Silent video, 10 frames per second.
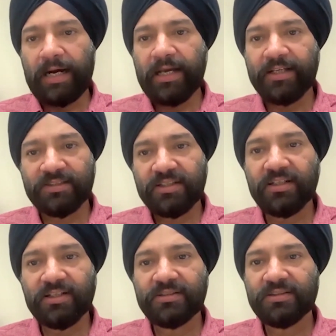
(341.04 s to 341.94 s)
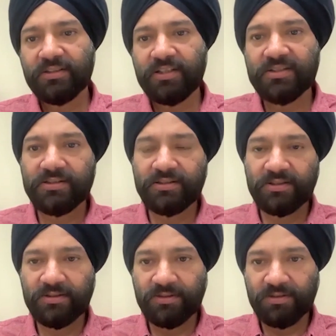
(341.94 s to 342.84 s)
Hyatt does this
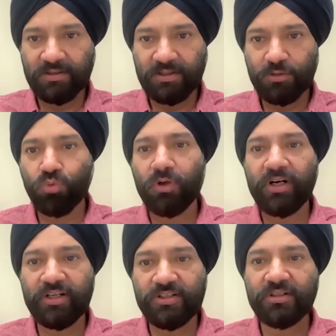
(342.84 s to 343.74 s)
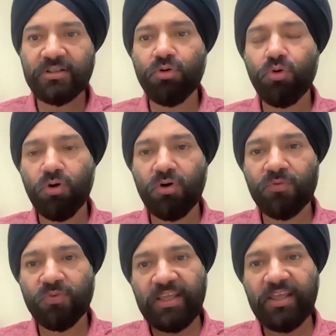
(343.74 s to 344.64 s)
correlation
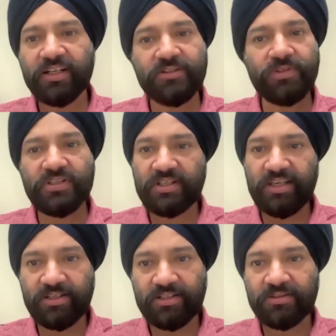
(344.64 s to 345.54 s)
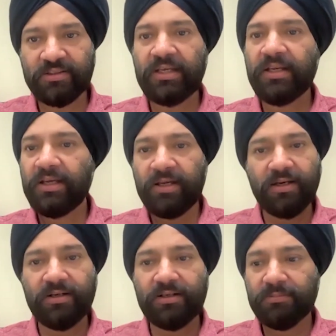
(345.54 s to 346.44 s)
of EX with CX,
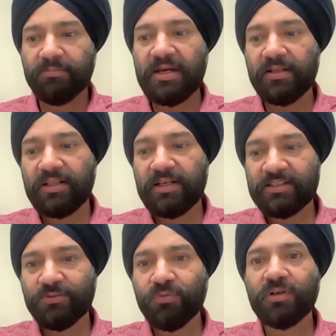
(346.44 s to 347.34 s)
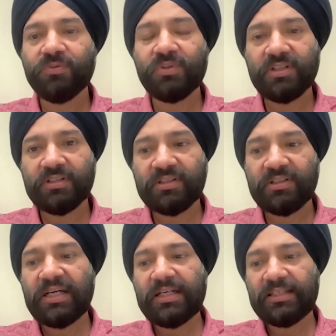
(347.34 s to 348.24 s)
and that is one of
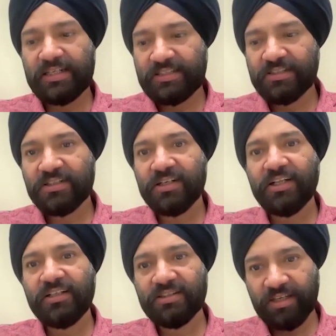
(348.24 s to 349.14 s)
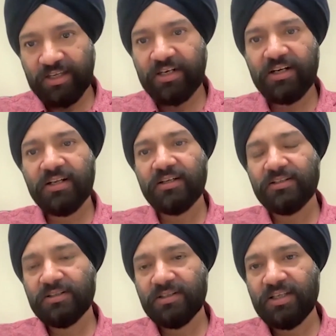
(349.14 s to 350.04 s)
the case studies in
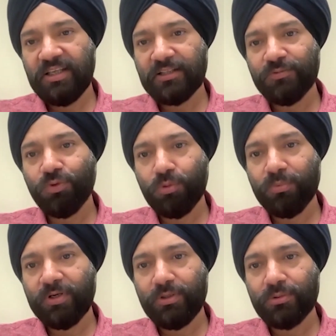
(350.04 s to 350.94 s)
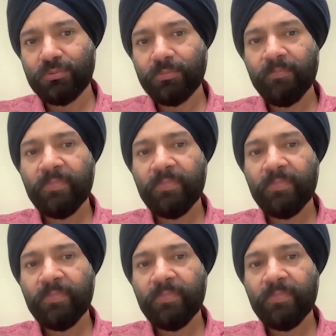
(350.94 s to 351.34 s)
EX 4.0.